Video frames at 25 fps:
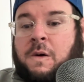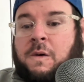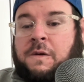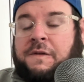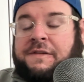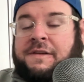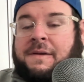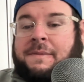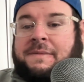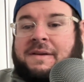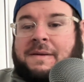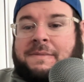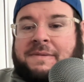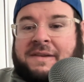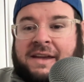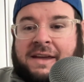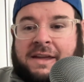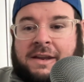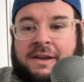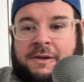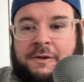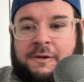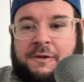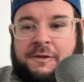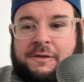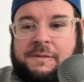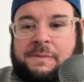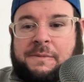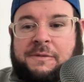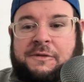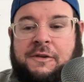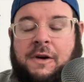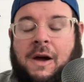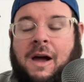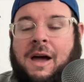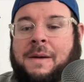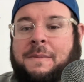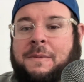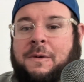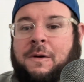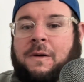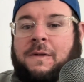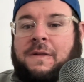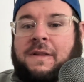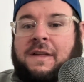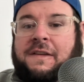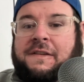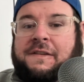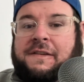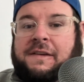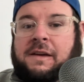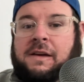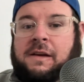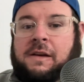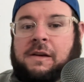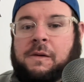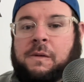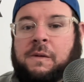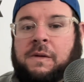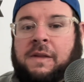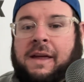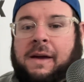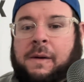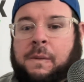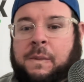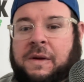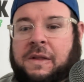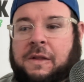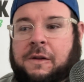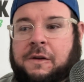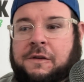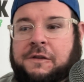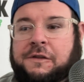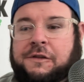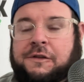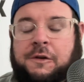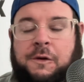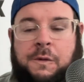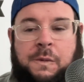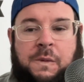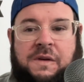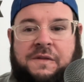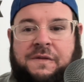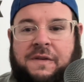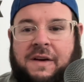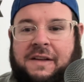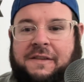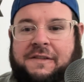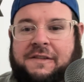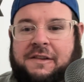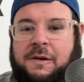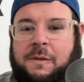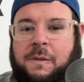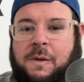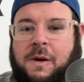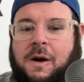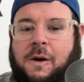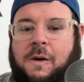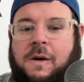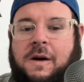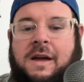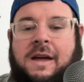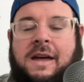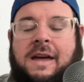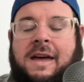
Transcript: Sometimes I get a new subscriber and they see, we lose 2-3 fights in a row.